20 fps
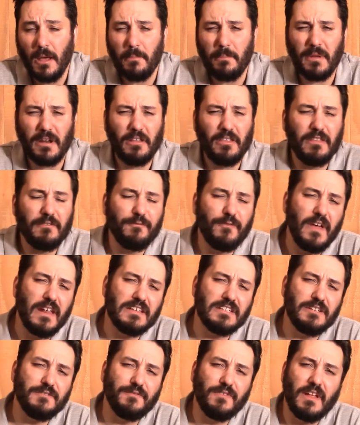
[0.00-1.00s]
But other than
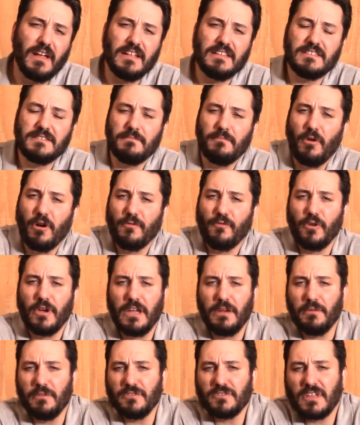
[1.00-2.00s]
Fantasy Flight's Marvel
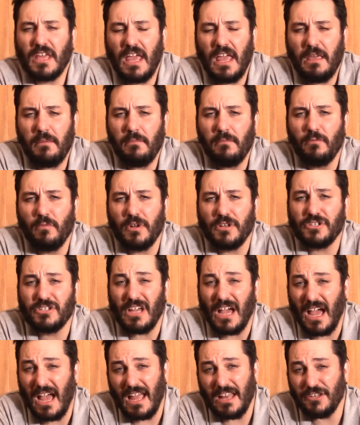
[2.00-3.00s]
Heroes game, which
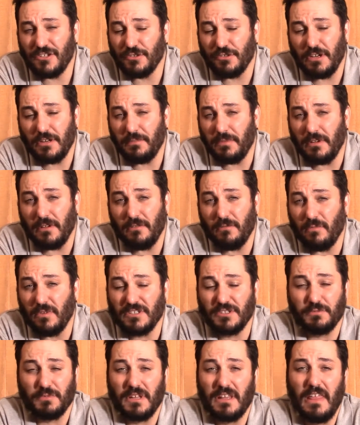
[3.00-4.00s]
I enjoyed but
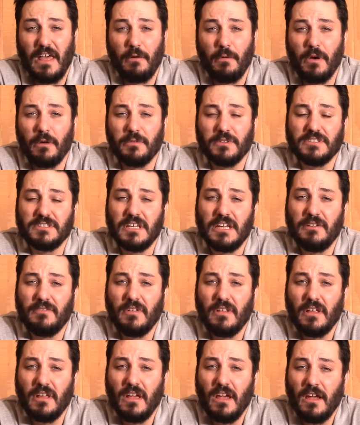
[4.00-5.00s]
wasn't really that well received,
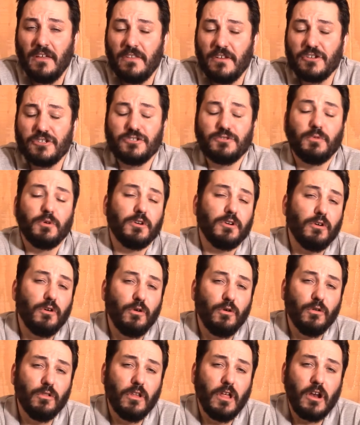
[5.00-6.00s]
there just weren't a
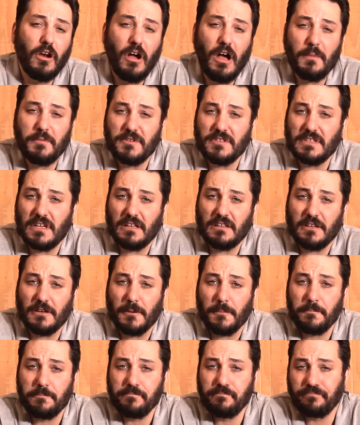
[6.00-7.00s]
whole lot of options out
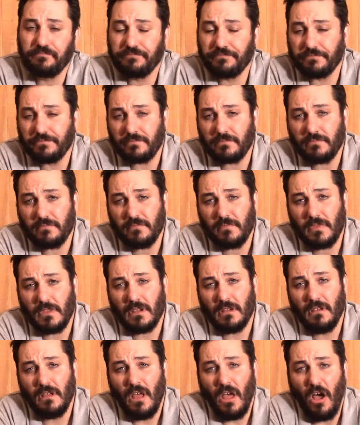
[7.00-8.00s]
there.
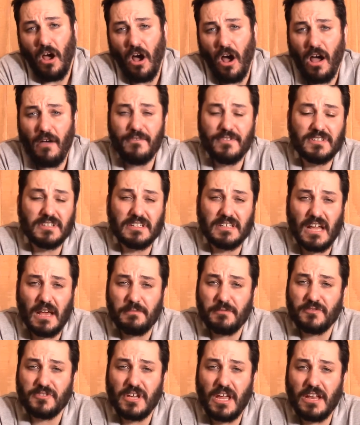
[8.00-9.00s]
Obviously
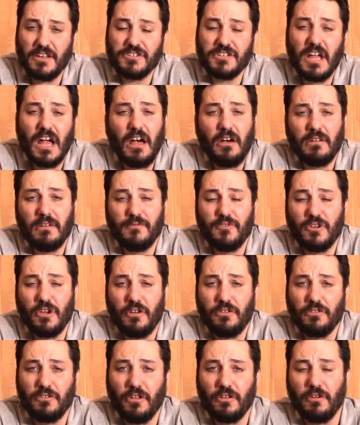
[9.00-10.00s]
times have changed now, and if you go
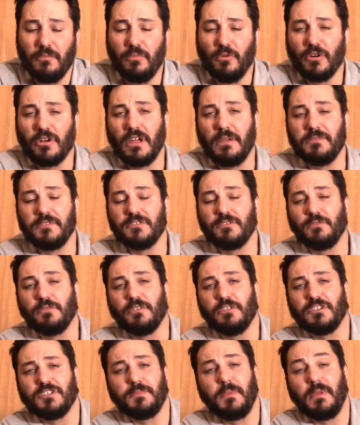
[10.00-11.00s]
to your local board game
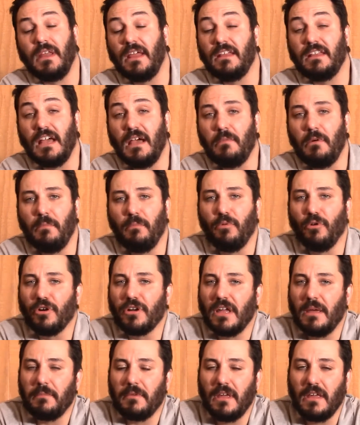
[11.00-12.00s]
store or spend any time on
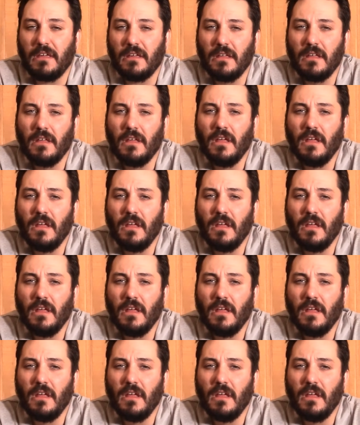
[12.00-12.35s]
Board Game Geek,